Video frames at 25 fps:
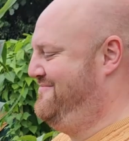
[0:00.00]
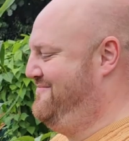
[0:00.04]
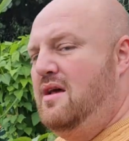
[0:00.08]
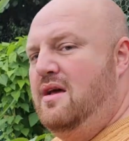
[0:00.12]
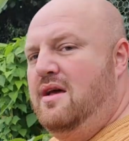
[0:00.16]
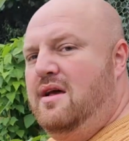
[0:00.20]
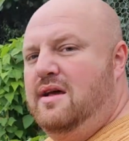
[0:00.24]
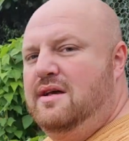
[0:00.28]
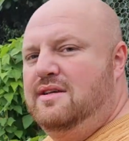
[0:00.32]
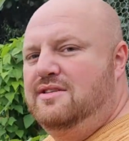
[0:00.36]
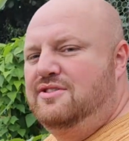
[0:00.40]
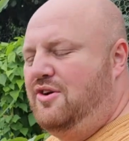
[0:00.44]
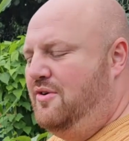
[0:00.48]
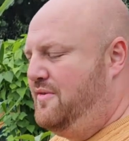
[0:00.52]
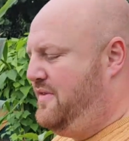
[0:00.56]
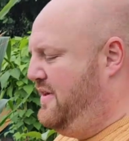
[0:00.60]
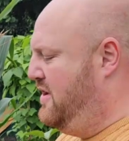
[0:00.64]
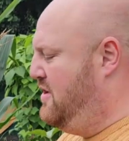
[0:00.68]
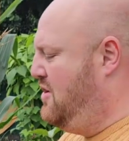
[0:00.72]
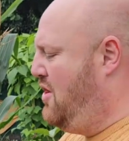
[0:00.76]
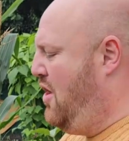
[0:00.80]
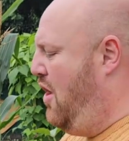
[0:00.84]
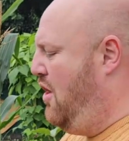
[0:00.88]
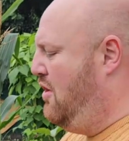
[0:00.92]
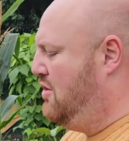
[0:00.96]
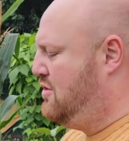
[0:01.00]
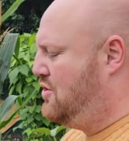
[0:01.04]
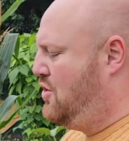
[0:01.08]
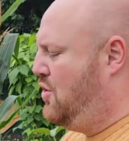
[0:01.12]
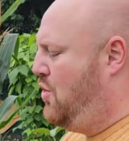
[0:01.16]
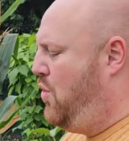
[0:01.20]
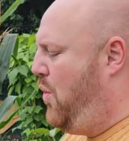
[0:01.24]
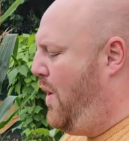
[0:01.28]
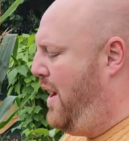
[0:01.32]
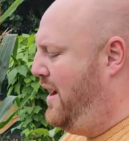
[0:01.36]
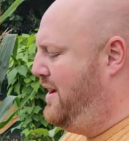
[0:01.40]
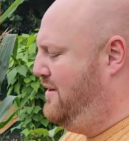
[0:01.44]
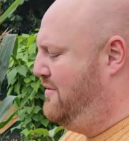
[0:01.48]
So they're not
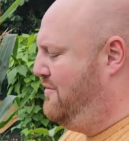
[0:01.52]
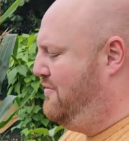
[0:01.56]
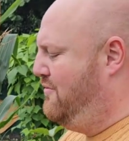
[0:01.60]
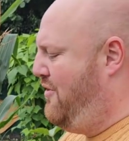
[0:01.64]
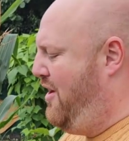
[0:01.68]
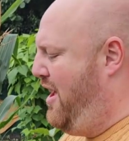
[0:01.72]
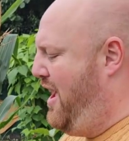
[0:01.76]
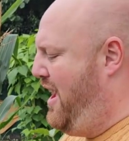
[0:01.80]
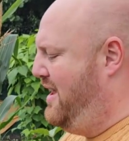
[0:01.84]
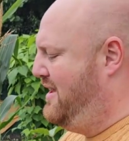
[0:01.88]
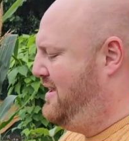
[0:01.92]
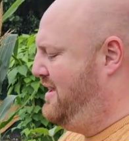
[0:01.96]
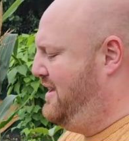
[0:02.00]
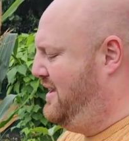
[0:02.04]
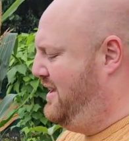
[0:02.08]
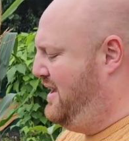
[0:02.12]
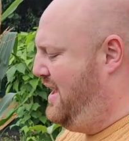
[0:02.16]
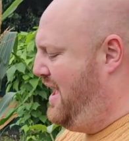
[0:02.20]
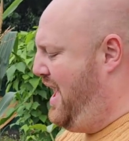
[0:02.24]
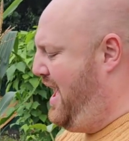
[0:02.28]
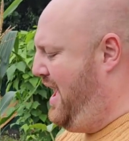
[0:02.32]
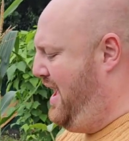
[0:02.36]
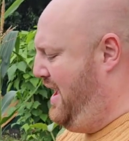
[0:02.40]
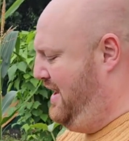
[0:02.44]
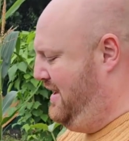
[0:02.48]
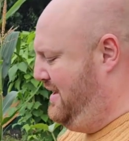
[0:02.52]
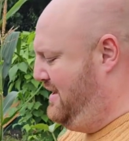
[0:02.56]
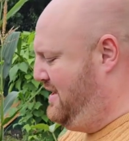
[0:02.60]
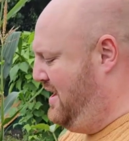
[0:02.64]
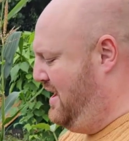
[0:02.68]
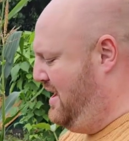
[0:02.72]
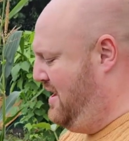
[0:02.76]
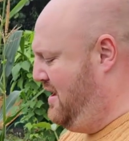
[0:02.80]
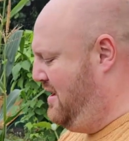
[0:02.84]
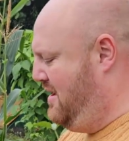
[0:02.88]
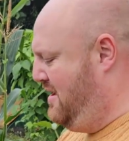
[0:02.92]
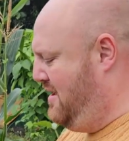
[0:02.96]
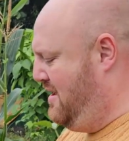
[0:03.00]
quite red yet,
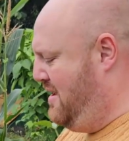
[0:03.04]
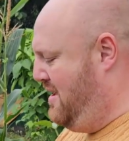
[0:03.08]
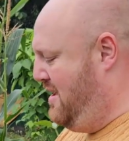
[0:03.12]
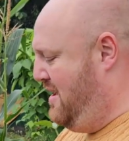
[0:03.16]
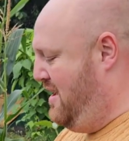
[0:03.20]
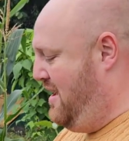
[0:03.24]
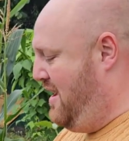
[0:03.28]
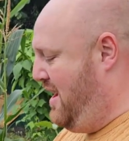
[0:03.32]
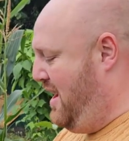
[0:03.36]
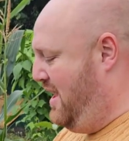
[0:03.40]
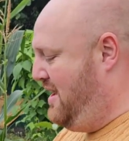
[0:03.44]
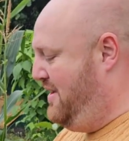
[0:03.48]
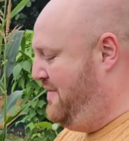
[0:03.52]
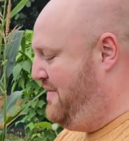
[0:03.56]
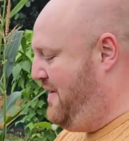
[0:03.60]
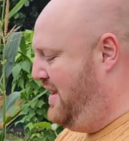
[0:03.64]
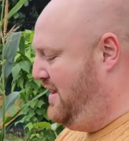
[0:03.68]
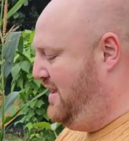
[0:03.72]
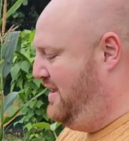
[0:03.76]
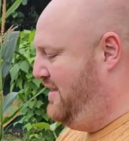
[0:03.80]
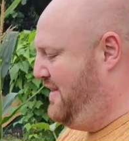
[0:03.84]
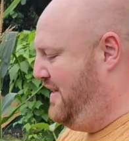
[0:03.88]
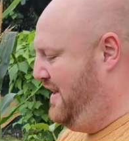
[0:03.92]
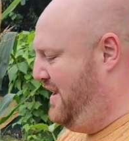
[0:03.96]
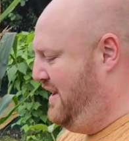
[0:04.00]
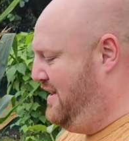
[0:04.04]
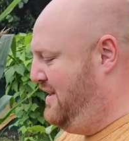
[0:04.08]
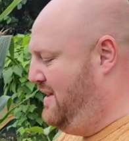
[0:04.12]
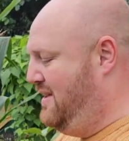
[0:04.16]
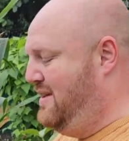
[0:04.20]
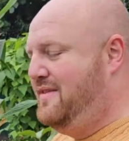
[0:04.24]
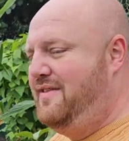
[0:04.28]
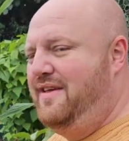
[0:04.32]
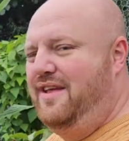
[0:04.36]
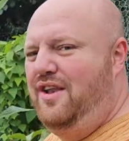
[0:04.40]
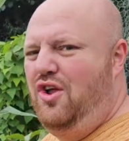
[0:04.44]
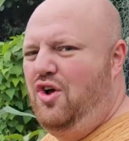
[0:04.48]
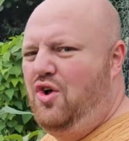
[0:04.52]
and if anything
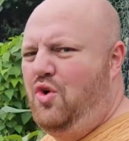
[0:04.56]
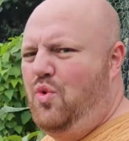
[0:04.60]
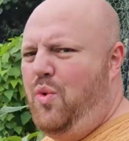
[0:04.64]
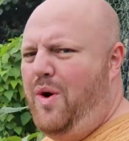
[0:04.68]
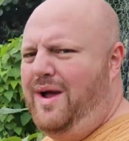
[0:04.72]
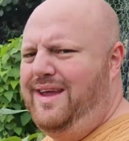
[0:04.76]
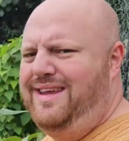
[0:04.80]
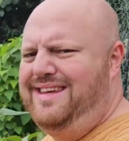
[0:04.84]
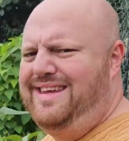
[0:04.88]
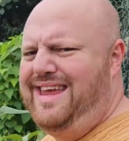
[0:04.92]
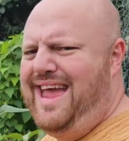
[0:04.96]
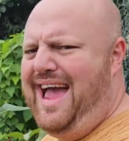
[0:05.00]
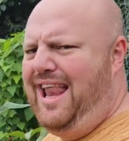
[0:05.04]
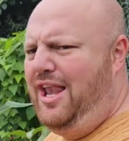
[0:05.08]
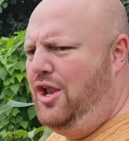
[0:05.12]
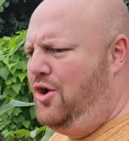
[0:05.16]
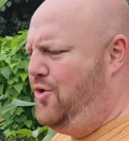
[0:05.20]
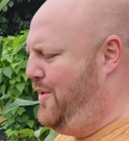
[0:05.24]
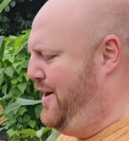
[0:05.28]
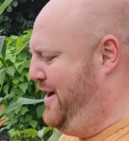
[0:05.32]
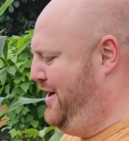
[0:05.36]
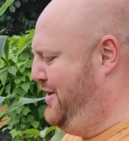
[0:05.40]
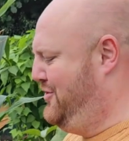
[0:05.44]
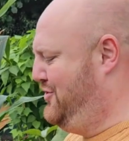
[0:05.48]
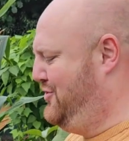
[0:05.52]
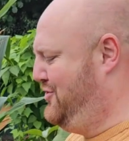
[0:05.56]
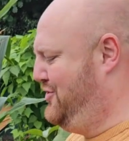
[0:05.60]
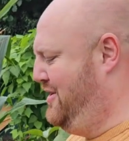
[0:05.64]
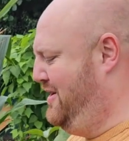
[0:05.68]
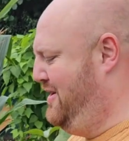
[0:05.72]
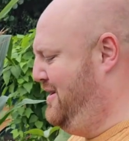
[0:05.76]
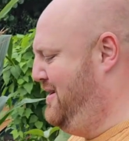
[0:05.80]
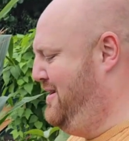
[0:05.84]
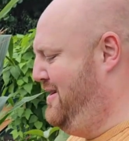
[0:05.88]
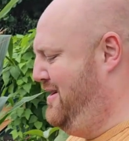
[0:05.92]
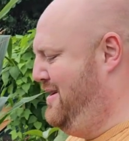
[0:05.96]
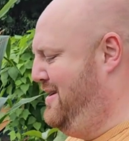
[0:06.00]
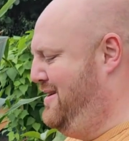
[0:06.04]
they look quite yellowish.
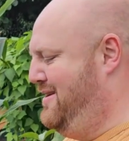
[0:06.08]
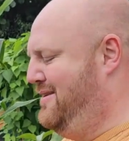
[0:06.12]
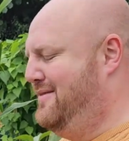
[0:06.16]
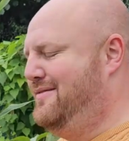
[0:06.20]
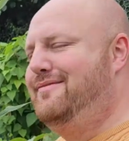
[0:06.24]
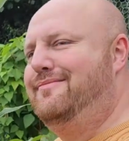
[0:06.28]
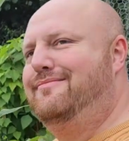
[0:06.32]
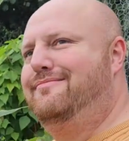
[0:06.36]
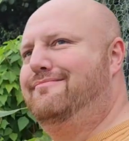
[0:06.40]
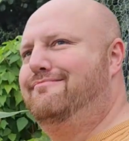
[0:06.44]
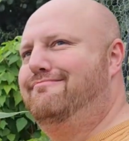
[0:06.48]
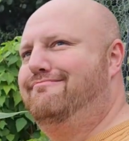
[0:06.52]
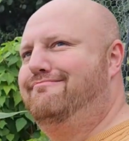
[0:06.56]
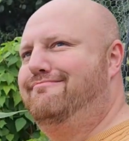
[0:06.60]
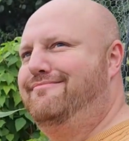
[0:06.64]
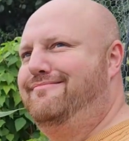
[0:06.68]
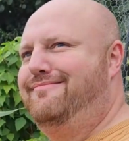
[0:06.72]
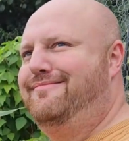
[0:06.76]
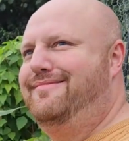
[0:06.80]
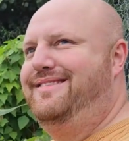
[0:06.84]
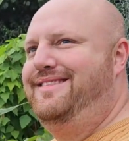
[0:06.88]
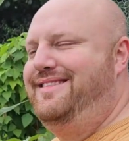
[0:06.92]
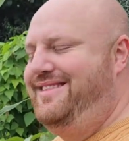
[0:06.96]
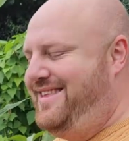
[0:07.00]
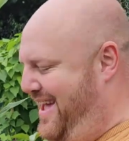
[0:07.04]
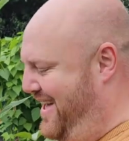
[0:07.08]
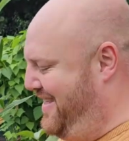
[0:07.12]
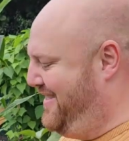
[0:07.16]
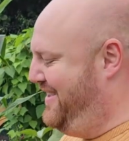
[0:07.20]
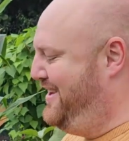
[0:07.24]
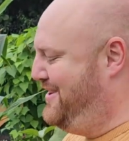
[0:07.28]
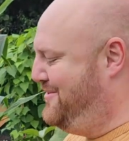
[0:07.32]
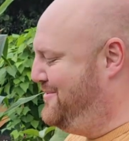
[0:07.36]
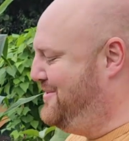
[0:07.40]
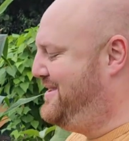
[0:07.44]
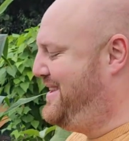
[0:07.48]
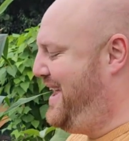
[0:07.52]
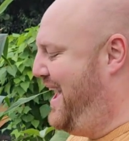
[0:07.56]
Yeah,
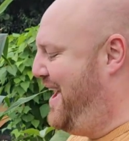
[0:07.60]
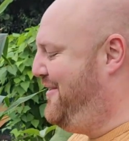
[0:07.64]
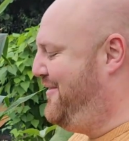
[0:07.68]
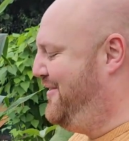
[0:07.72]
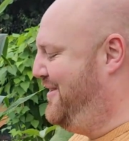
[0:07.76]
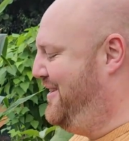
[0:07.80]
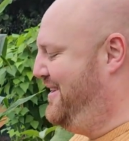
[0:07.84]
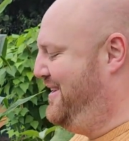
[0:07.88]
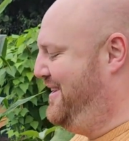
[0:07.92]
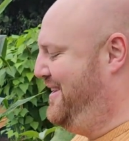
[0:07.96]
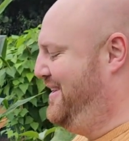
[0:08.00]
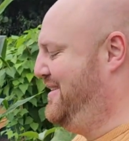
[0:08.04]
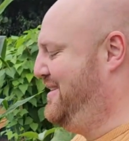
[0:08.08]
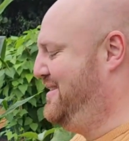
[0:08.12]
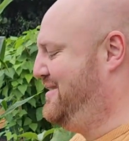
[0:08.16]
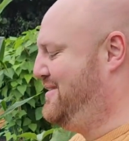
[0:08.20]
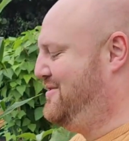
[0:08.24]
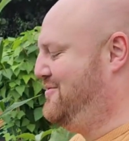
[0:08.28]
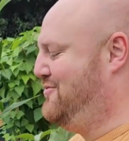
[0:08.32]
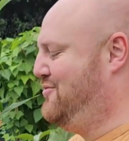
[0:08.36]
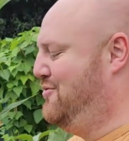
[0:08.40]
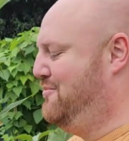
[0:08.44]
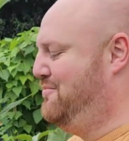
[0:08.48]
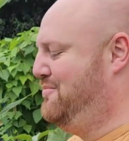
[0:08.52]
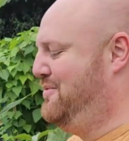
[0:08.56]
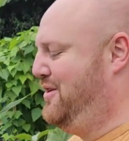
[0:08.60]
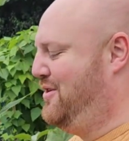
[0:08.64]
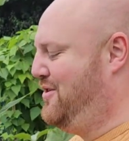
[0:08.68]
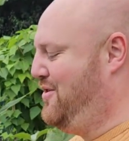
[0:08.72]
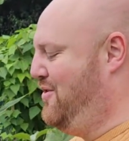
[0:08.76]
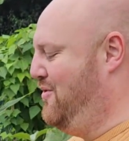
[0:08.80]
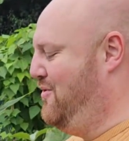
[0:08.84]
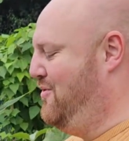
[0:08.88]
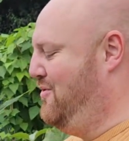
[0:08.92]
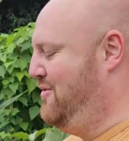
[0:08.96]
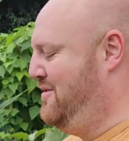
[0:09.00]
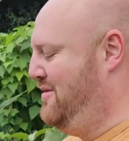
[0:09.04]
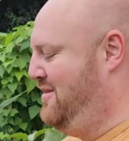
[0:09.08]
these were definitely the strawberry
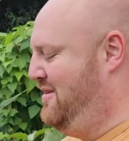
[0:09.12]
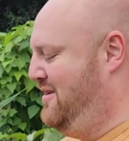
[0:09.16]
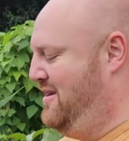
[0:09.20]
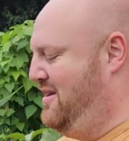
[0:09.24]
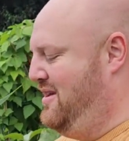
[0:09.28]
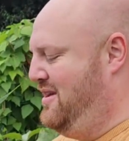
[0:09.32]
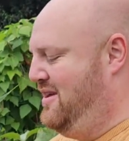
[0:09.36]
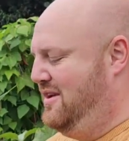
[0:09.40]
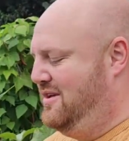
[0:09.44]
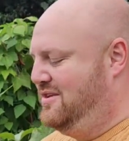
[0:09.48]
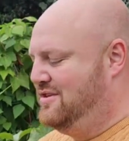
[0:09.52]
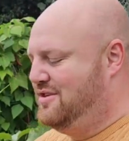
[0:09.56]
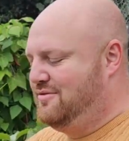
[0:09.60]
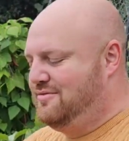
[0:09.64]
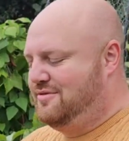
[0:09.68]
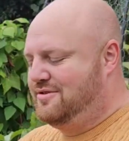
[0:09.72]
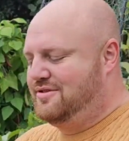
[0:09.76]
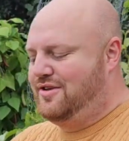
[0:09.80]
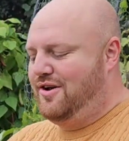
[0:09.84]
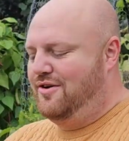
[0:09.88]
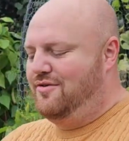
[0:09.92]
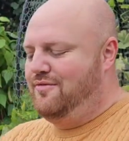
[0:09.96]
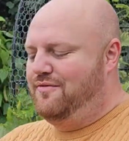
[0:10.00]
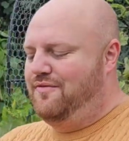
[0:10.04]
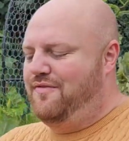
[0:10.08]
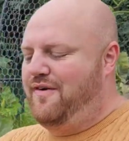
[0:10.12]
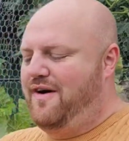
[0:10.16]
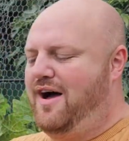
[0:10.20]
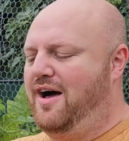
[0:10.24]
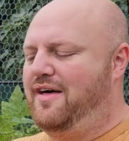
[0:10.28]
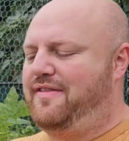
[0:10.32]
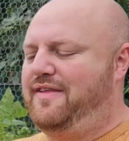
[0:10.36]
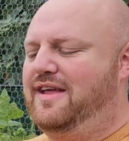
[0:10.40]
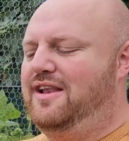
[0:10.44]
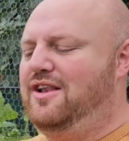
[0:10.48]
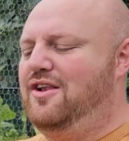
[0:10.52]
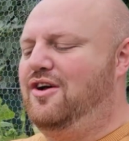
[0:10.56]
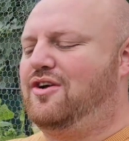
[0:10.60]
corn. So far
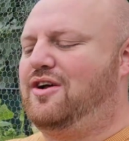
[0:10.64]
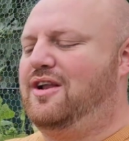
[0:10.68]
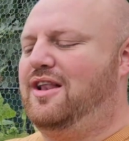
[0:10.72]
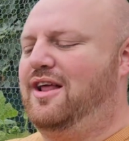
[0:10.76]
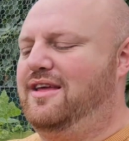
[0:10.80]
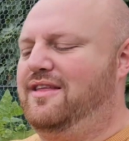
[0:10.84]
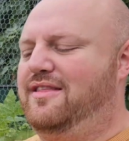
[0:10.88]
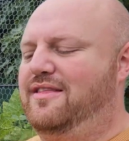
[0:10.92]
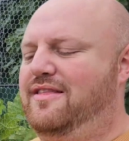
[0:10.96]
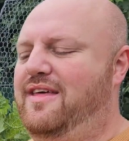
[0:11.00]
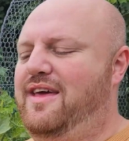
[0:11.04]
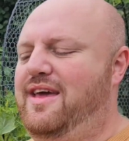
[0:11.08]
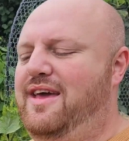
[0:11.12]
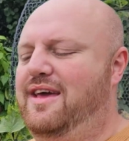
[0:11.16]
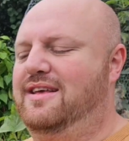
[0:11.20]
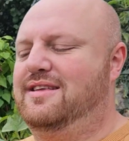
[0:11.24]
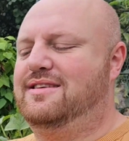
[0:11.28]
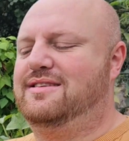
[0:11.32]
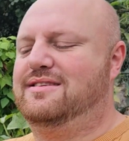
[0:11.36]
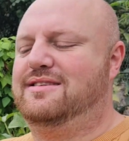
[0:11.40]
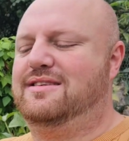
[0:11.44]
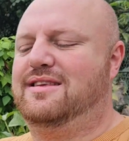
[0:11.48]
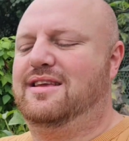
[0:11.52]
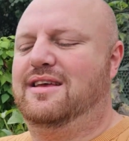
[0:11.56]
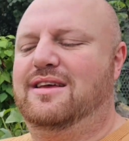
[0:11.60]
they look like this.